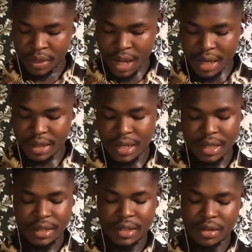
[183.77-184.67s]
And the
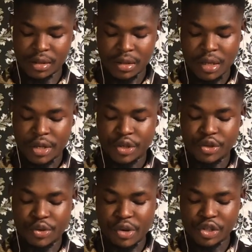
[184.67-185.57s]
next thing, the
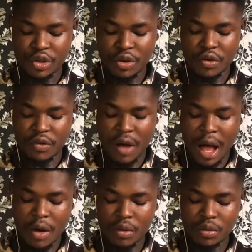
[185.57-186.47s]
duration of
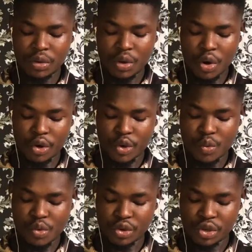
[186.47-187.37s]
how long you
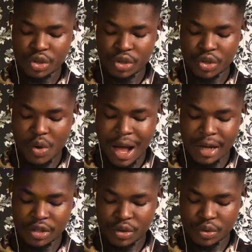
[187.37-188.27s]
want your
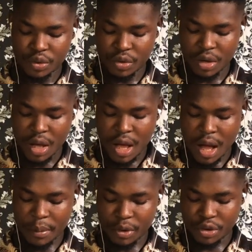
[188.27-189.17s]
ads to run,
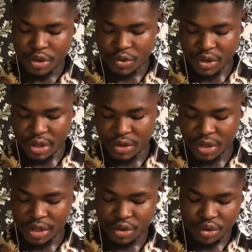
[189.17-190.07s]
I'm going to reduce
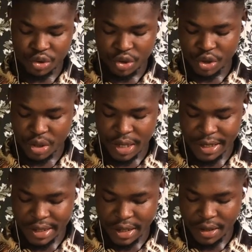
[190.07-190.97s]
it to just a
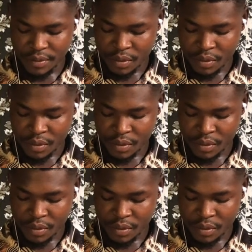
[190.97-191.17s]
day.